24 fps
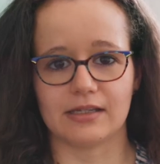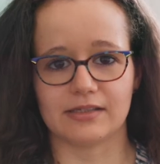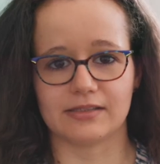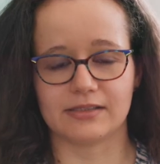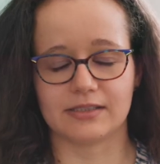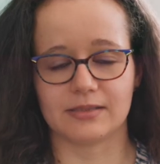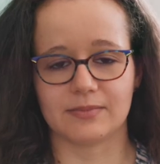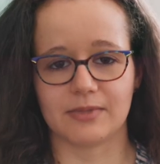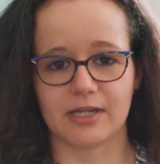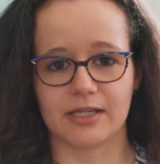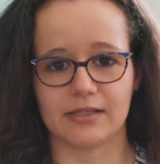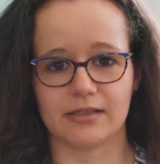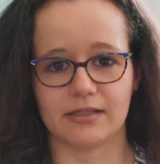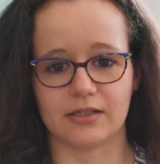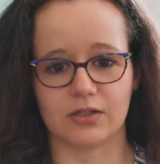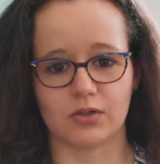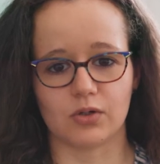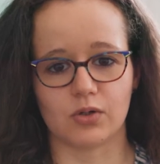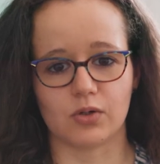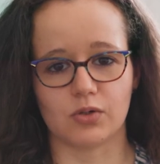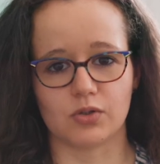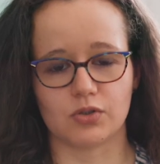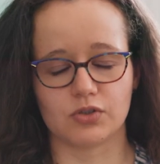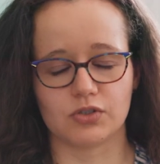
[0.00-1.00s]
estimate the
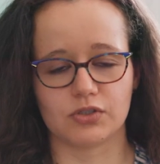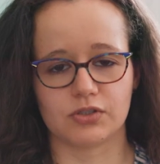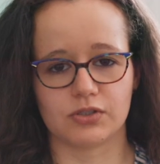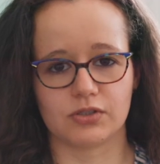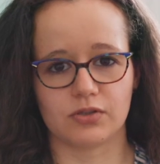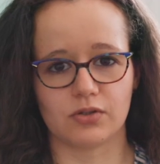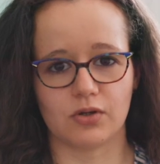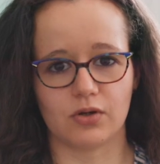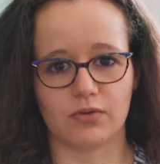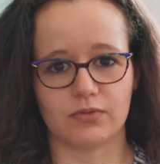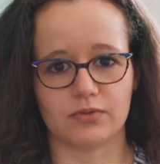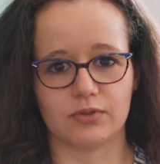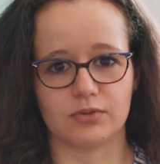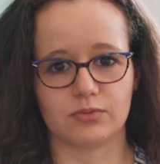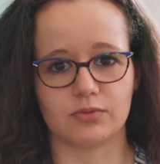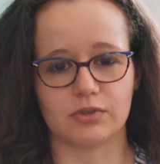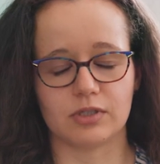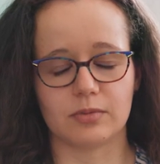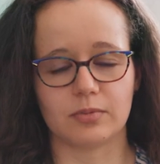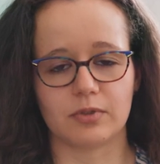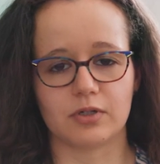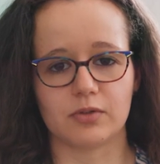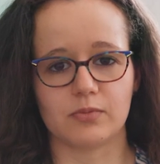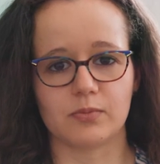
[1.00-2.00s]
cost of the
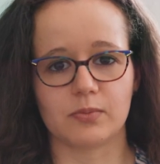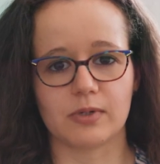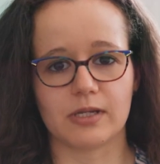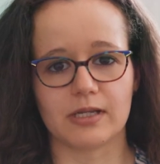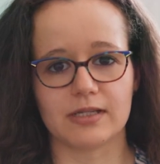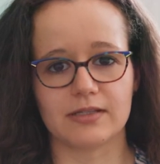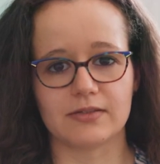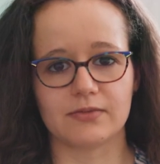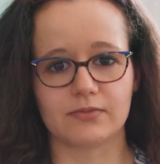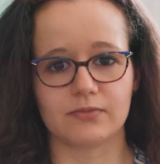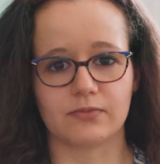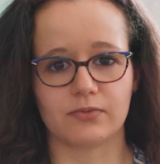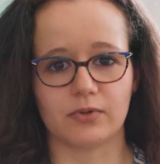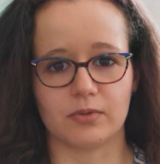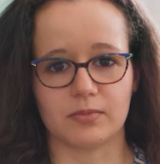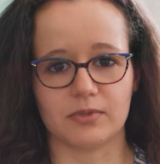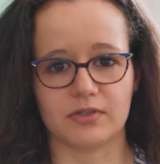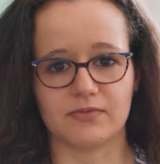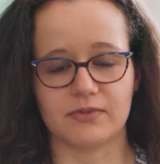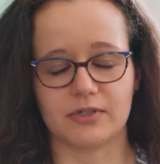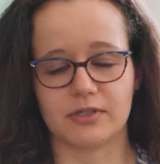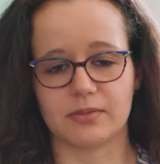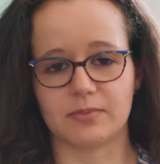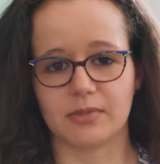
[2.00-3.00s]
nuclear power plant from
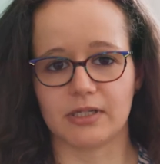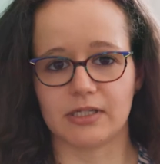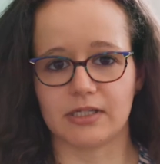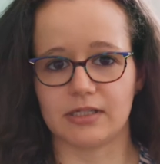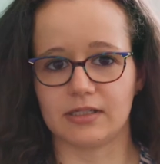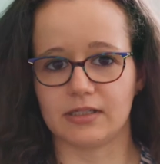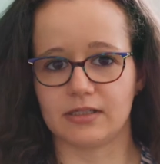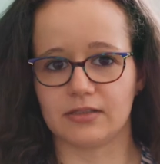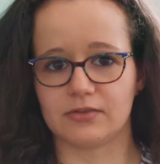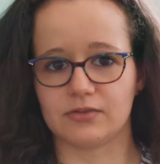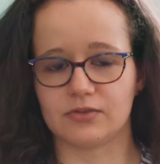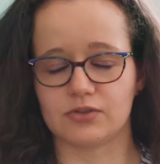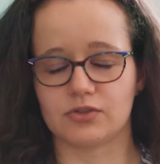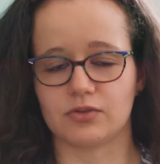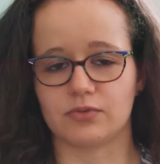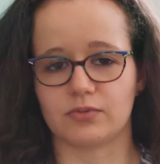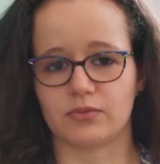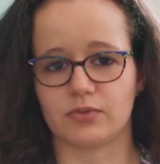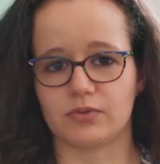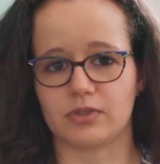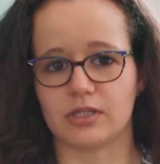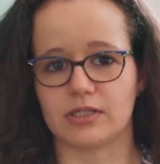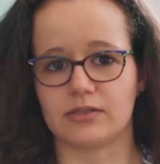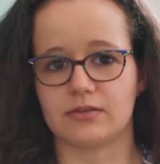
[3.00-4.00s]
the very beginning, so
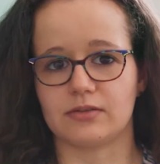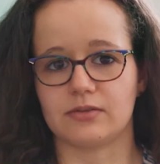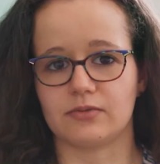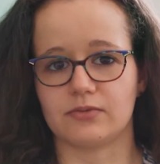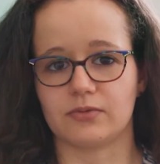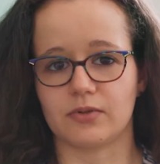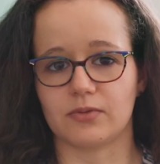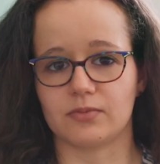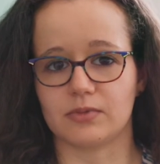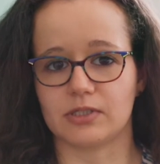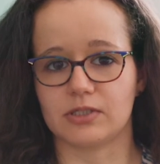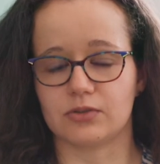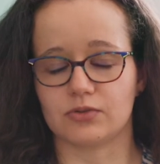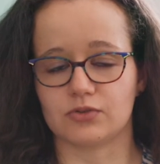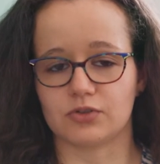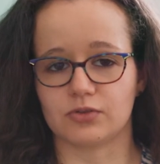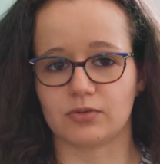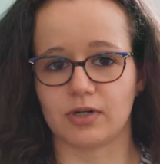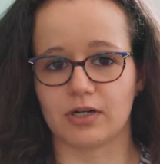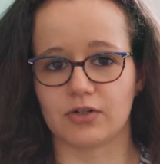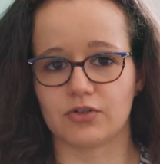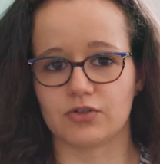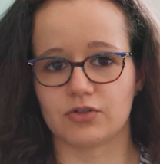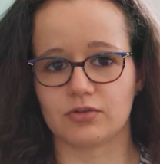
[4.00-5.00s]
from the, from the
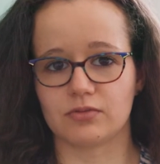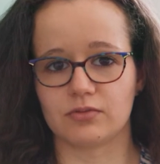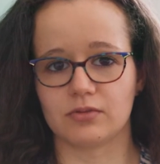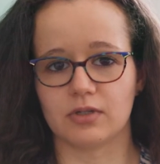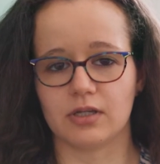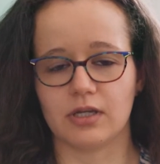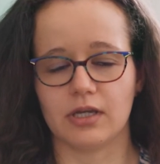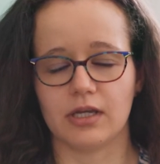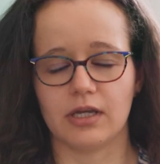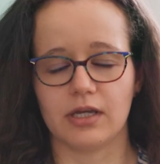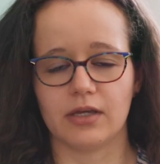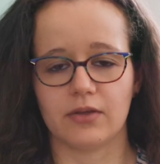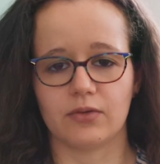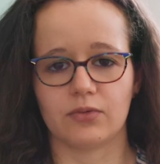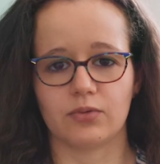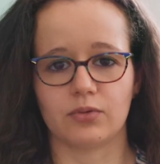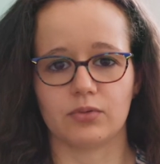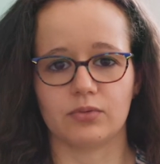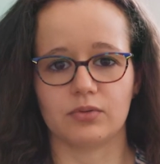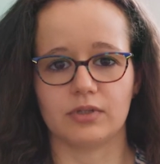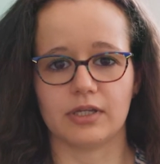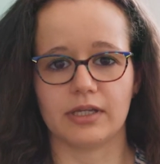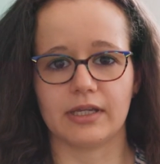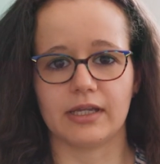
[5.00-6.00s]
construction
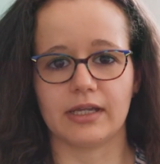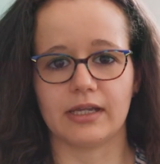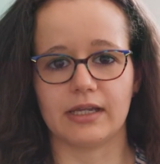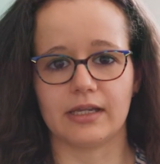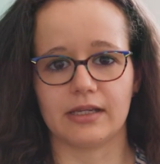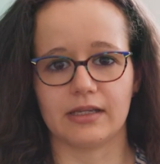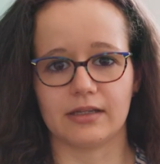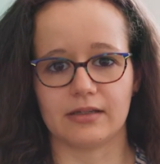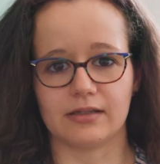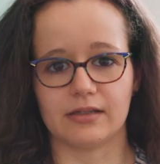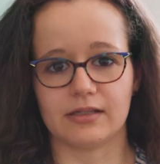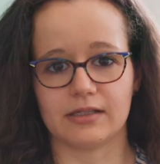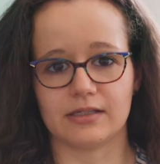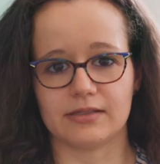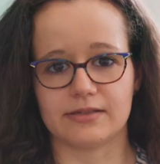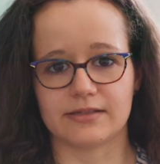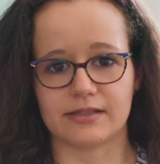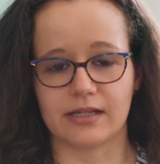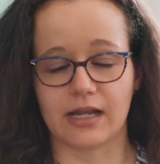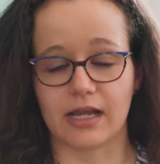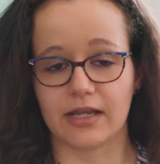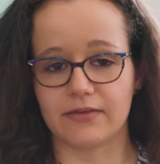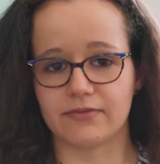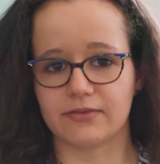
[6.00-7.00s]
through the
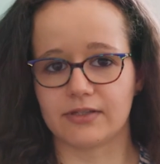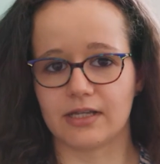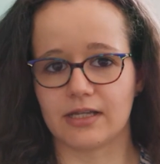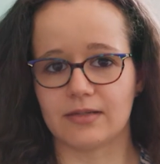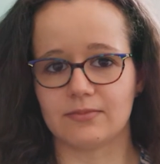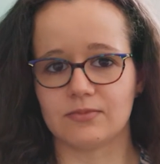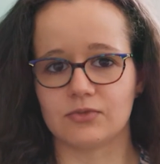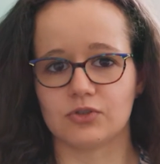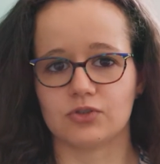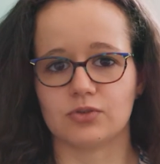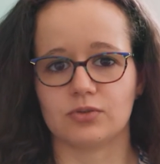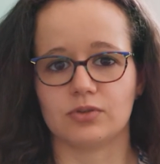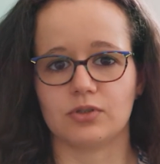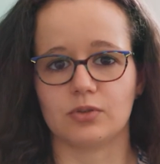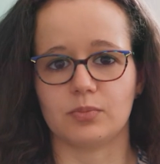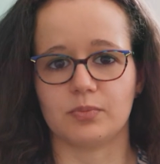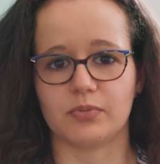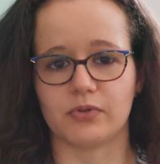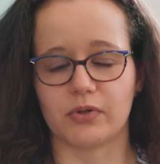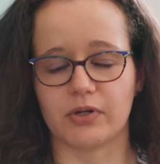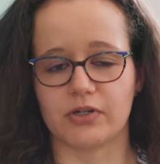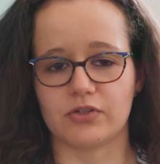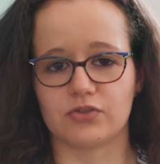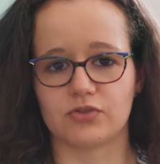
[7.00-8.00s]
its lifetime, so the
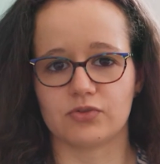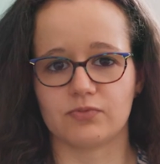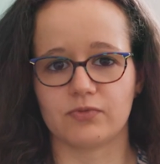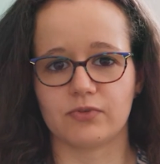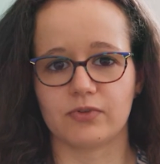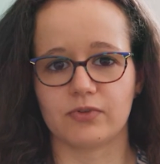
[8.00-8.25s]
operation